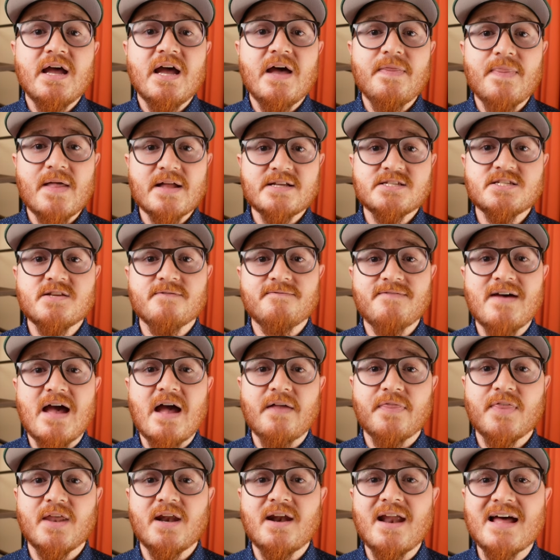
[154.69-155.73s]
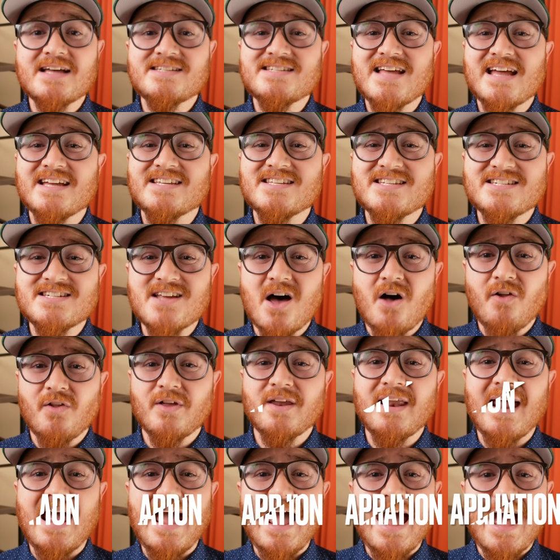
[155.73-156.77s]
and that's the fact that it has a
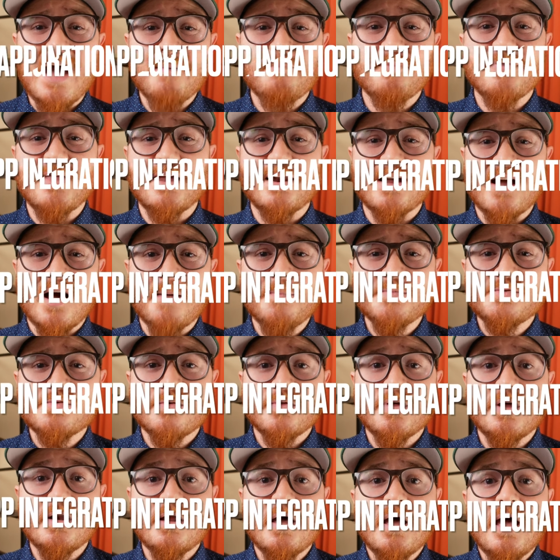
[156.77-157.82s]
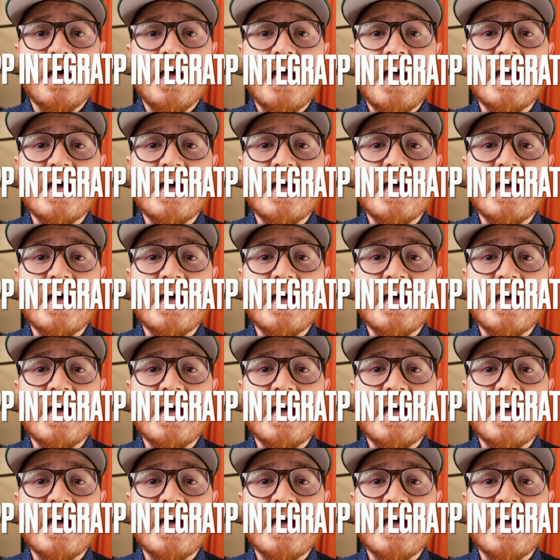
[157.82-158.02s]
solid app that comes with it,